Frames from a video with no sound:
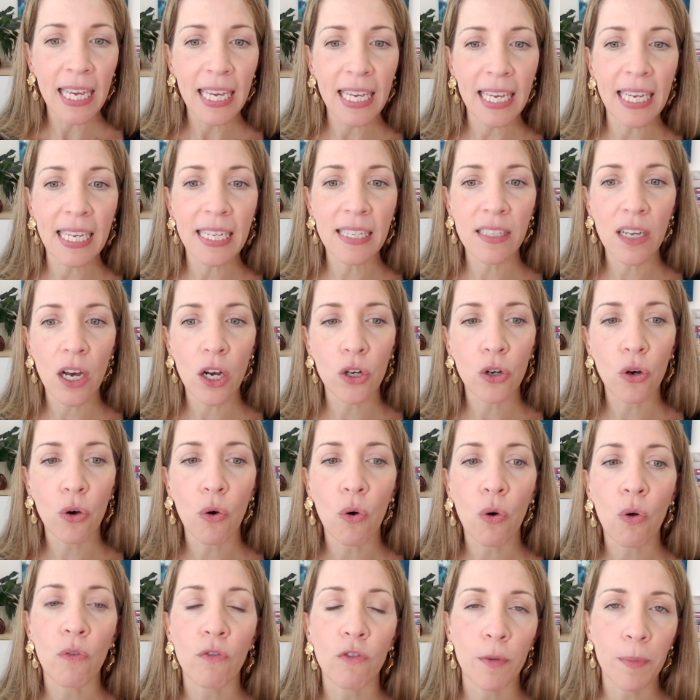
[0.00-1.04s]
hears a
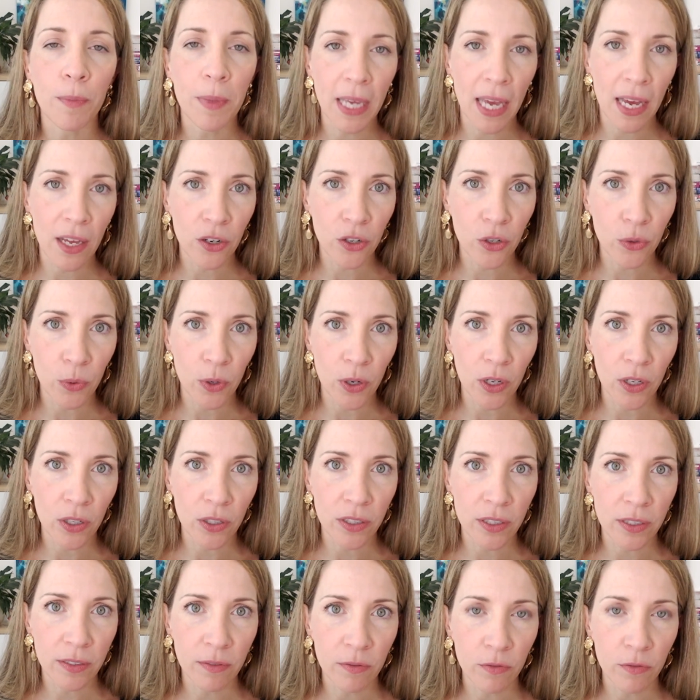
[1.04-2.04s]
call from the underworld,